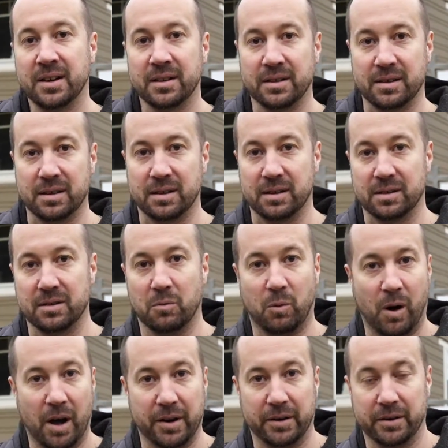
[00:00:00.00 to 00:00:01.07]
the
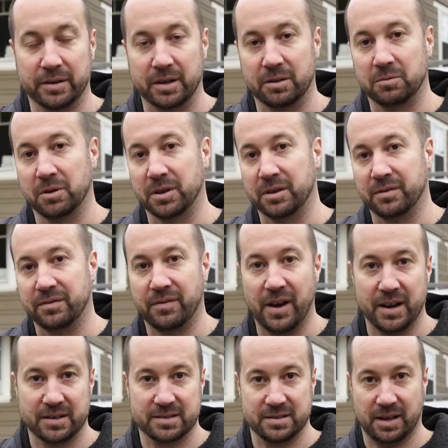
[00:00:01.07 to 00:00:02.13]
water and can really
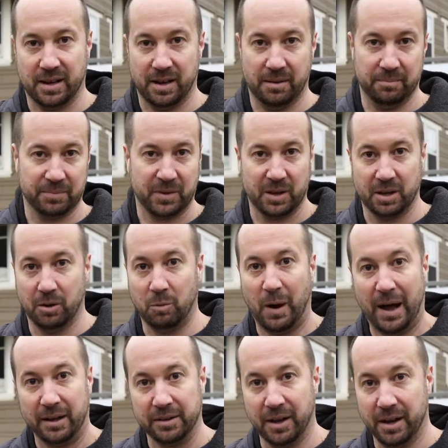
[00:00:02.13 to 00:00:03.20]
affect
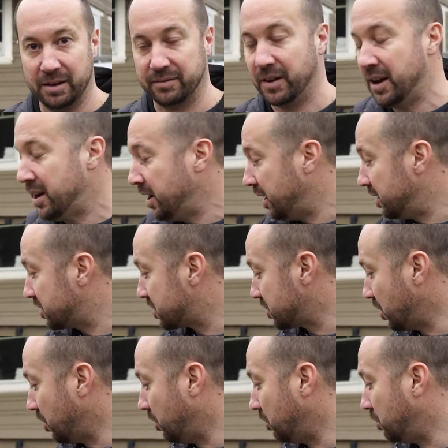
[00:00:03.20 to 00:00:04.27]
wildlife. And
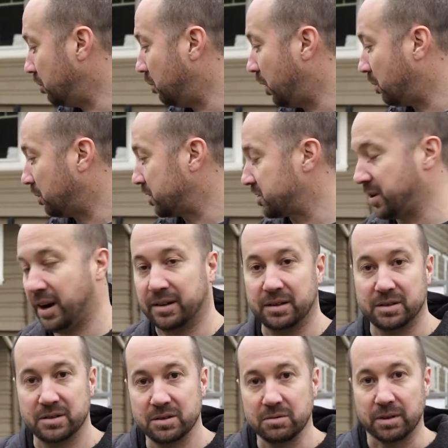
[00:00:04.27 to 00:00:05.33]
so what we're trying to
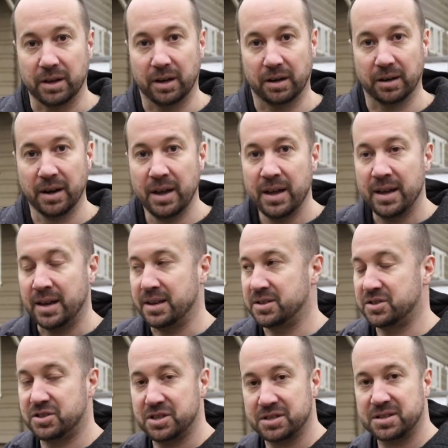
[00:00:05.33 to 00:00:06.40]
do here
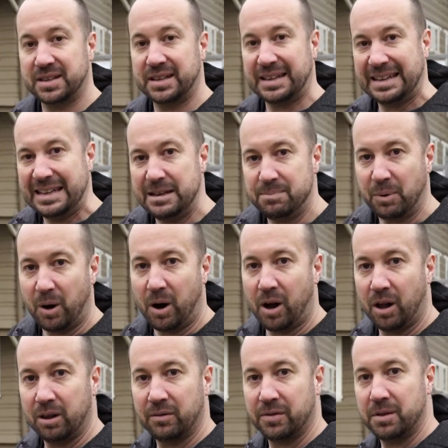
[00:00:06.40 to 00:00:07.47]
is just keep
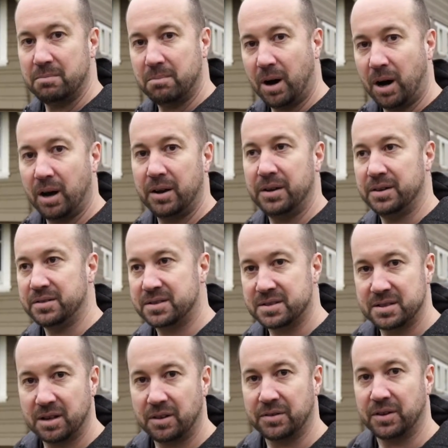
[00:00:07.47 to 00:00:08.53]
all of the mud and
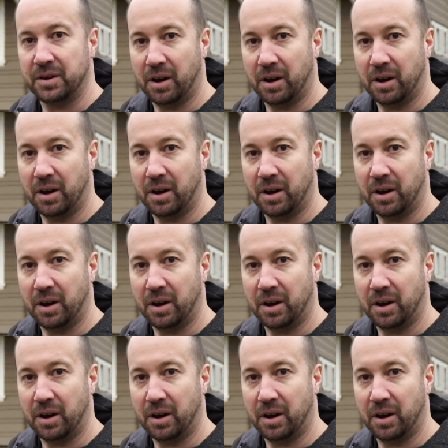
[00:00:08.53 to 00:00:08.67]
silt and